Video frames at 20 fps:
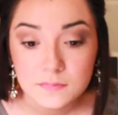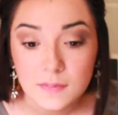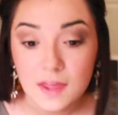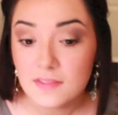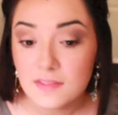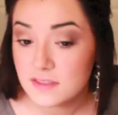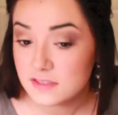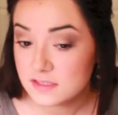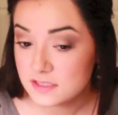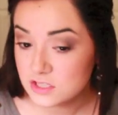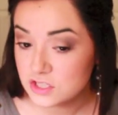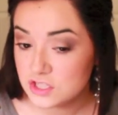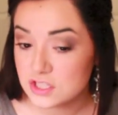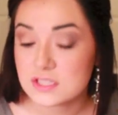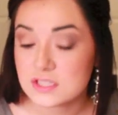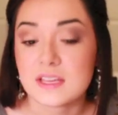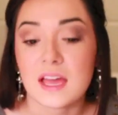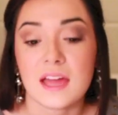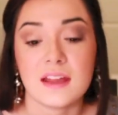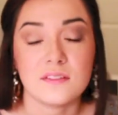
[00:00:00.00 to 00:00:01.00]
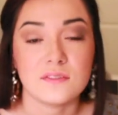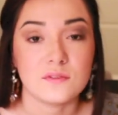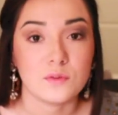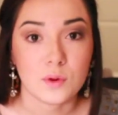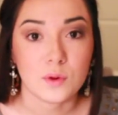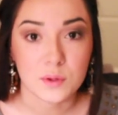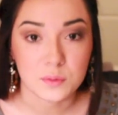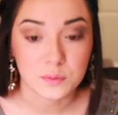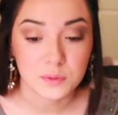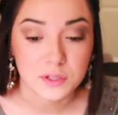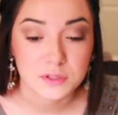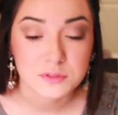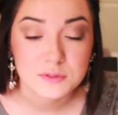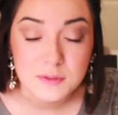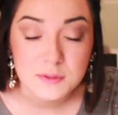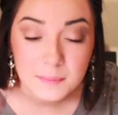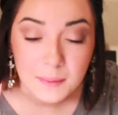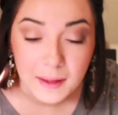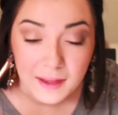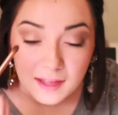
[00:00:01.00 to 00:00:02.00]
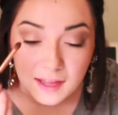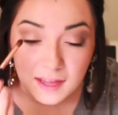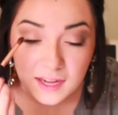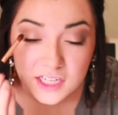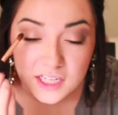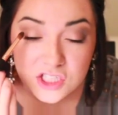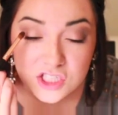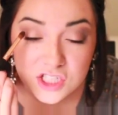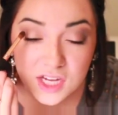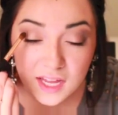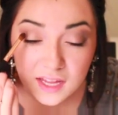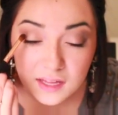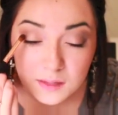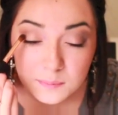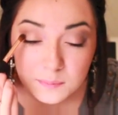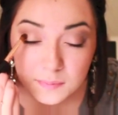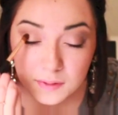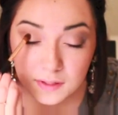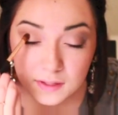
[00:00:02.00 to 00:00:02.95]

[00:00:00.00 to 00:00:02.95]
And this is just kind of what works with my eye shape.